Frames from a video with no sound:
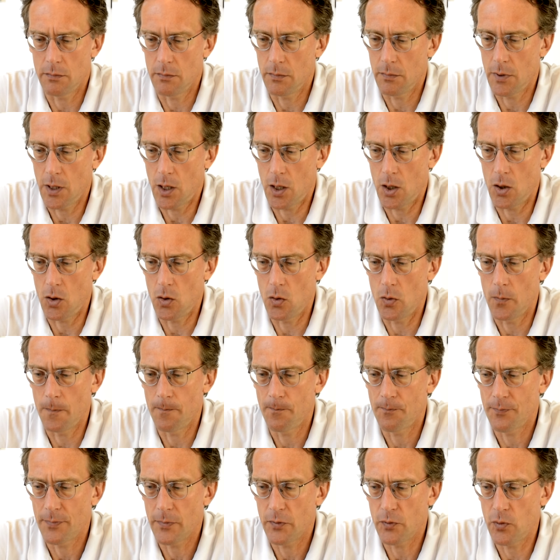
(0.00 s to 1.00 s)
no,
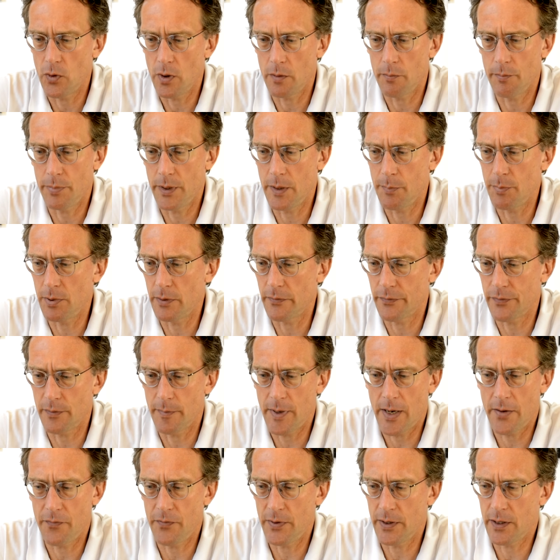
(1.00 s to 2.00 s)
certain people from
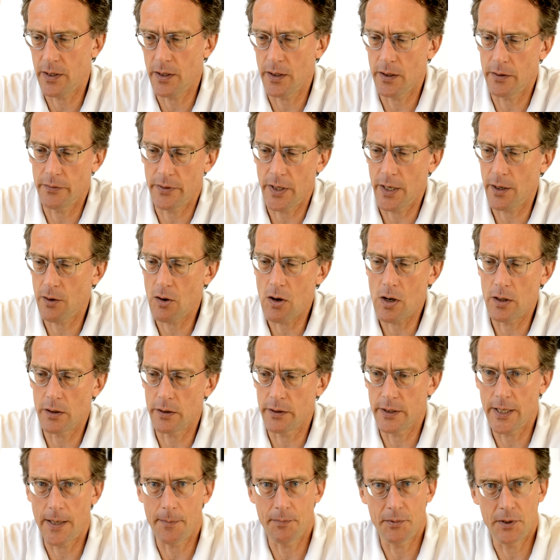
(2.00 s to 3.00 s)
Africa, they can't
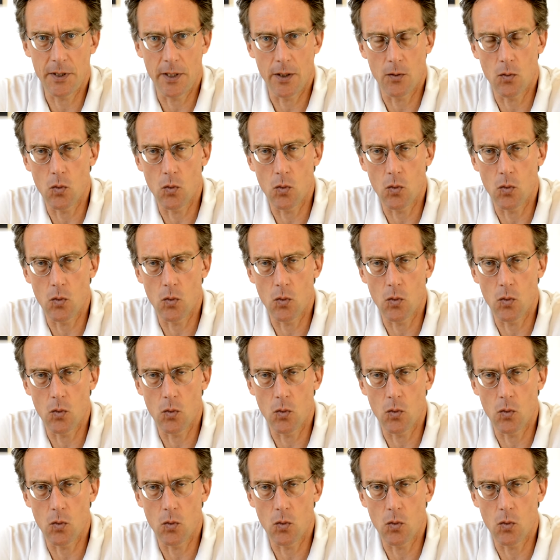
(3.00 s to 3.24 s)
adapt here,